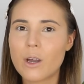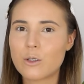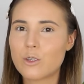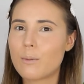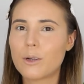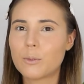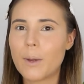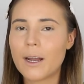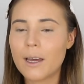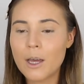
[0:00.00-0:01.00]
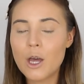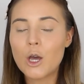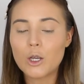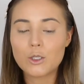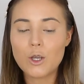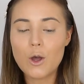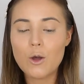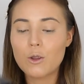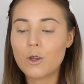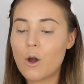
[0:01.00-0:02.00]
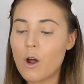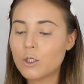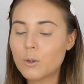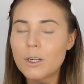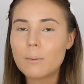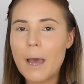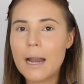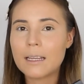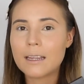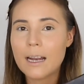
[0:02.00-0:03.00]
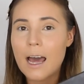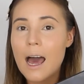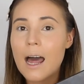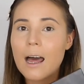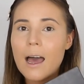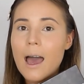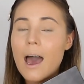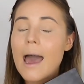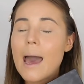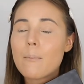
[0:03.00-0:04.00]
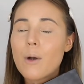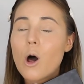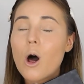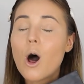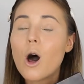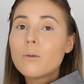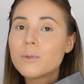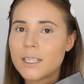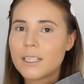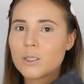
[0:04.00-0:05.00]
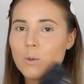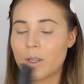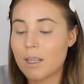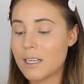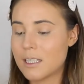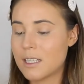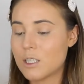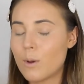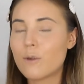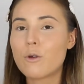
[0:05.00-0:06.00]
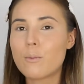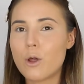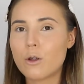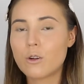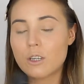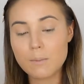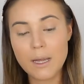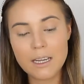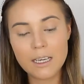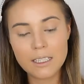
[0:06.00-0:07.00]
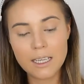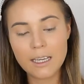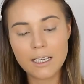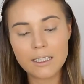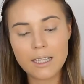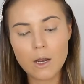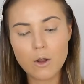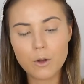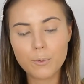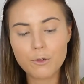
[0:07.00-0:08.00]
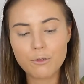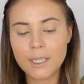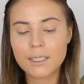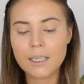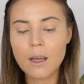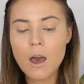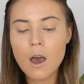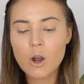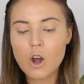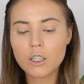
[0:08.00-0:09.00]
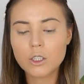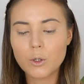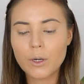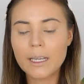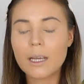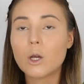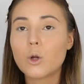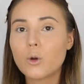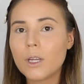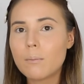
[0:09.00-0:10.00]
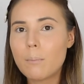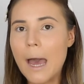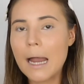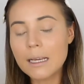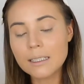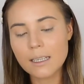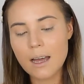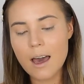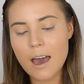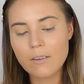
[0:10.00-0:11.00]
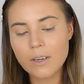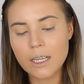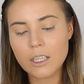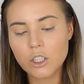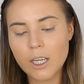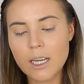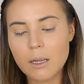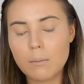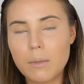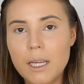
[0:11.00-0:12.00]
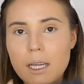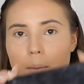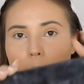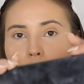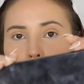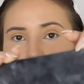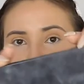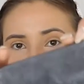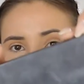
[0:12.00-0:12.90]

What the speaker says: so much better. So the contouring palette that I am obsessed with is this one from Note Cosmetics. It is their Note Perfecting Contouring Cream Palette, and I have it in the shade medium to